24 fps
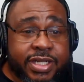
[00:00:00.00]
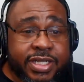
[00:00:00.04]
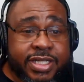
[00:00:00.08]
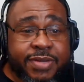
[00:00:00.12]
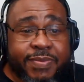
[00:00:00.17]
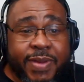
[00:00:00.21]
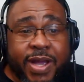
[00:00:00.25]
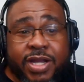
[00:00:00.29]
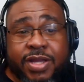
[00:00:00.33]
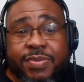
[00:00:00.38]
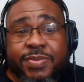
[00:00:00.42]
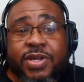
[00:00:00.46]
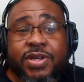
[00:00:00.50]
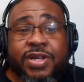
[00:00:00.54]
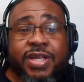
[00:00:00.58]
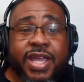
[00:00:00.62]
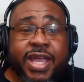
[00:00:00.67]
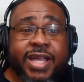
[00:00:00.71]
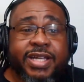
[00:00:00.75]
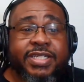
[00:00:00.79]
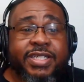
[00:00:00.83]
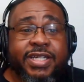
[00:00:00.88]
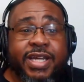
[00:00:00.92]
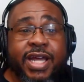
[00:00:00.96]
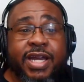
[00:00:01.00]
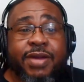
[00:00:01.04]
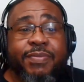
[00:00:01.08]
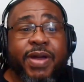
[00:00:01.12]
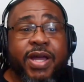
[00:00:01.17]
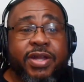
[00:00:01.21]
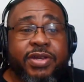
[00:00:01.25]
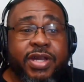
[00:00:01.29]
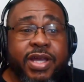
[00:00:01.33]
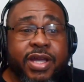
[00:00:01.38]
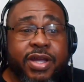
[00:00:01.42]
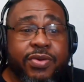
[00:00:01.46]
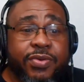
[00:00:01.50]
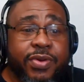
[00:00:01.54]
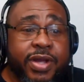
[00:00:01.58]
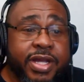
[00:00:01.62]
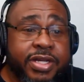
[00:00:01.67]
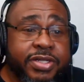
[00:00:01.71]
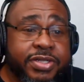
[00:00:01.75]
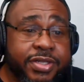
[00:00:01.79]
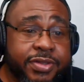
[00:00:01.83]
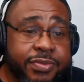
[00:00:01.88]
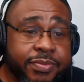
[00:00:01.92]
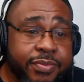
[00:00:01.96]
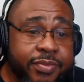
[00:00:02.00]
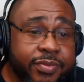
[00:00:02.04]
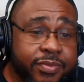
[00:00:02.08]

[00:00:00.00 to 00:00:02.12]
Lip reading: It's about communication, not about decoration.